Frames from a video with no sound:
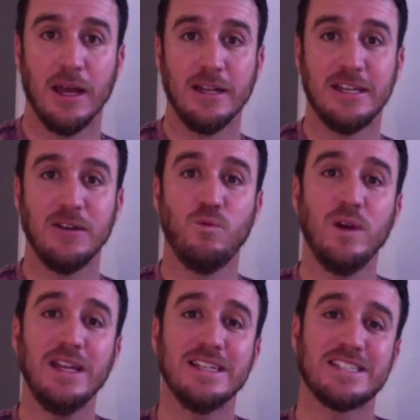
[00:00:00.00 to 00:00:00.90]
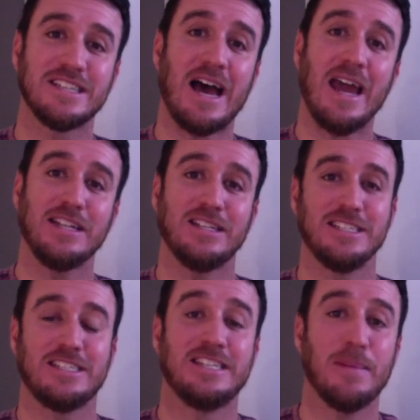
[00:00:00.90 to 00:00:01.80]
did we decide to
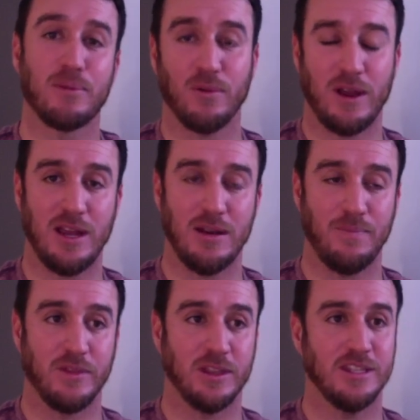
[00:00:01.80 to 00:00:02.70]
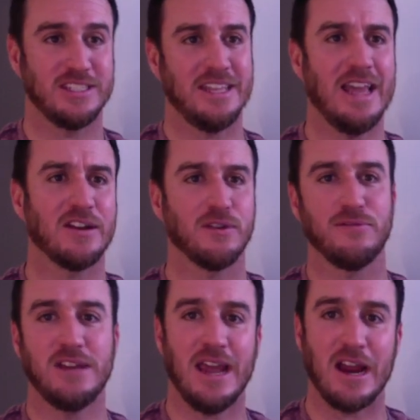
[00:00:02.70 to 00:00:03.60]
separate the standard
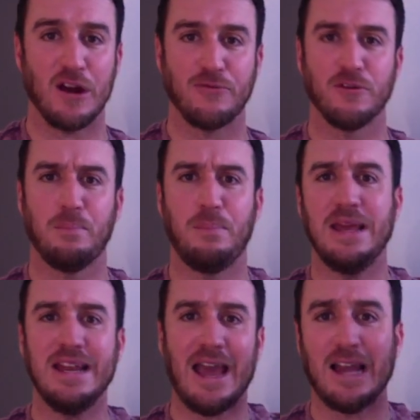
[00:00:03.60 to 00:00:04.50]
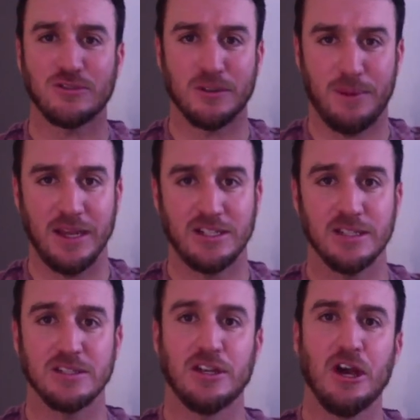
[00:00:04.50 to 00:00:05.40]
of care for pediatric
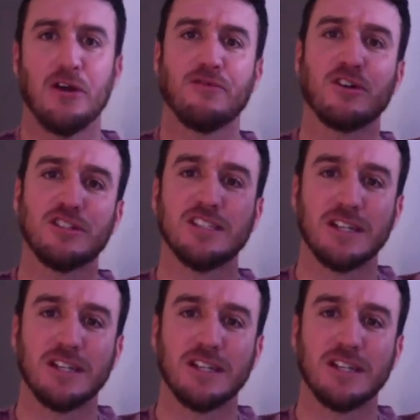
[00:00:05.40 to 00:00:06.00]
patients versus